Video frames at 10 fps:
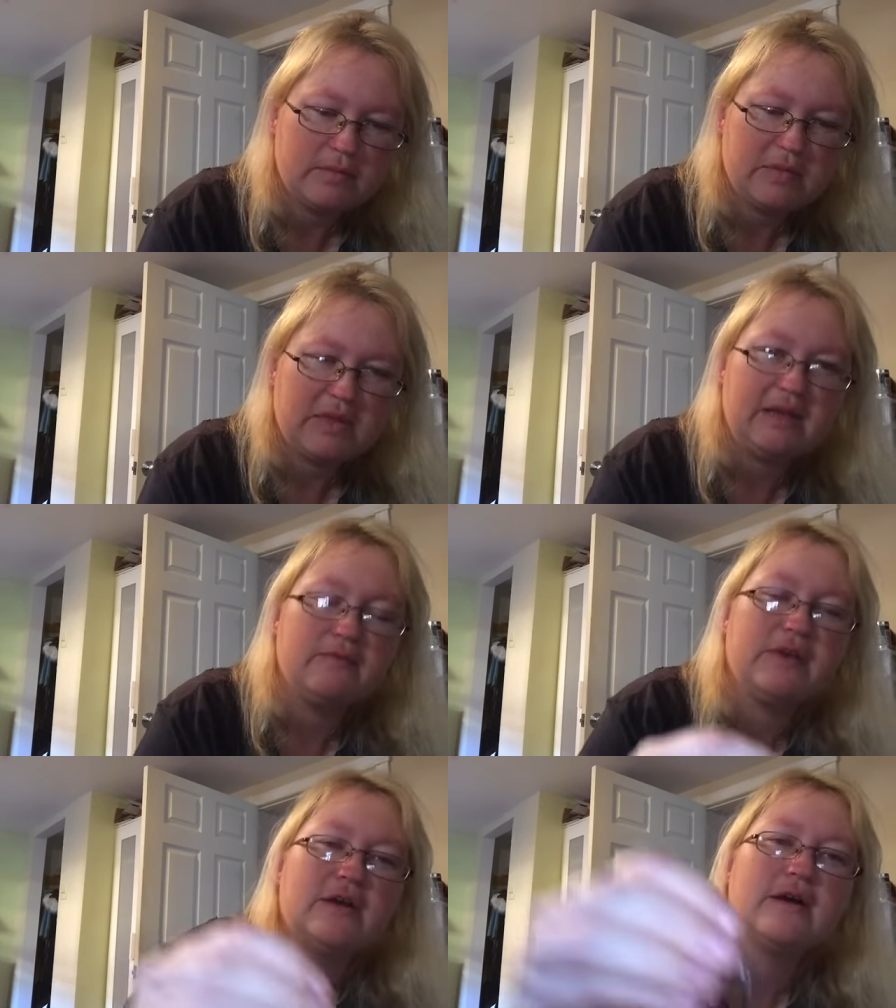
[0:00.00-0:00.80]
And then
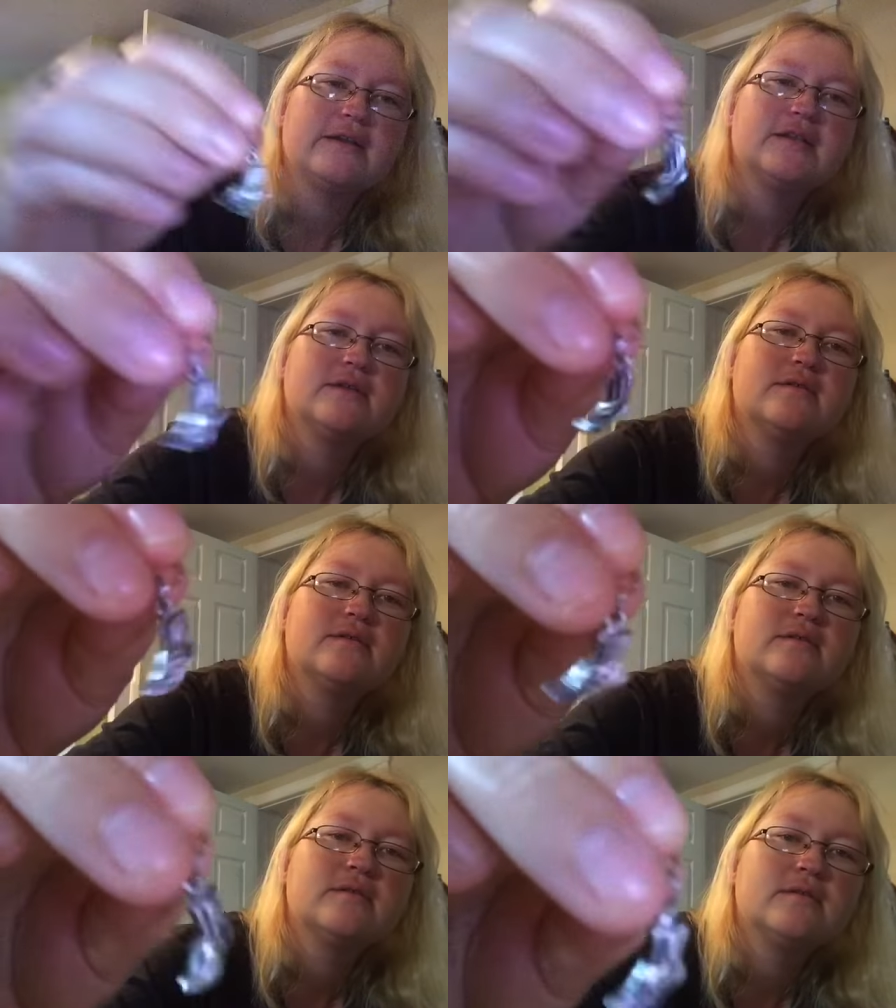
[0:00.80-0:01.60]
we got
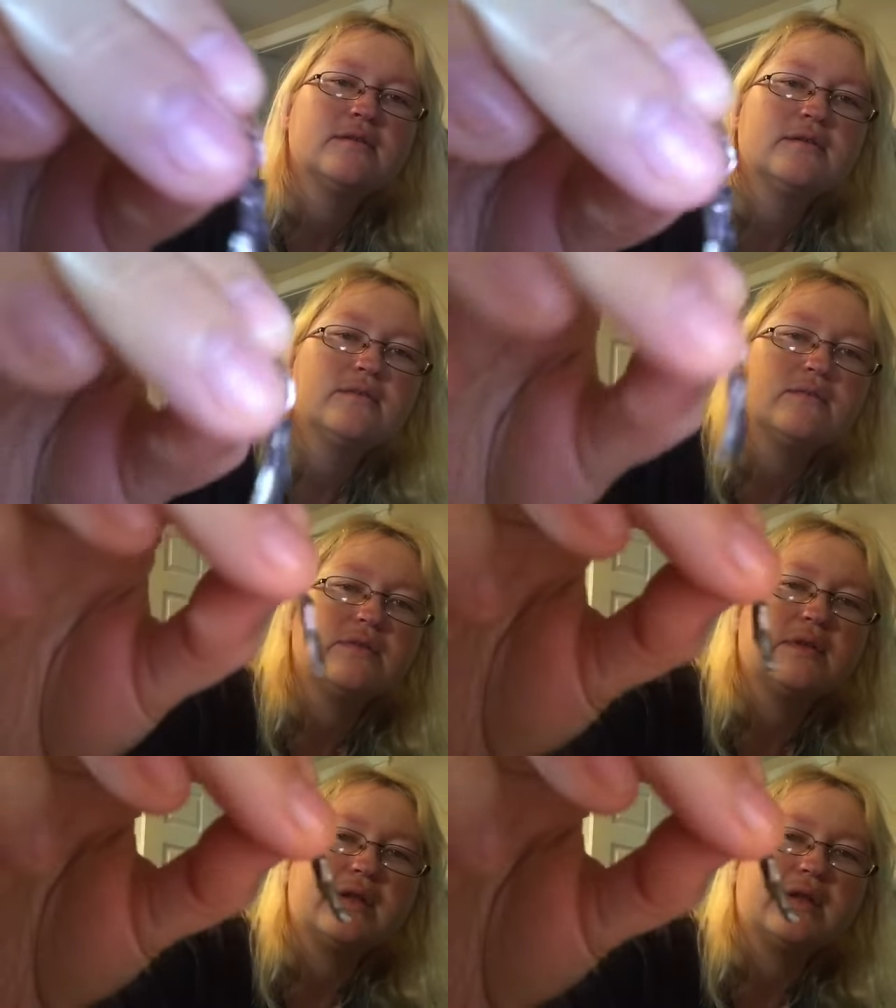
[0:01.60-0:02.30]
the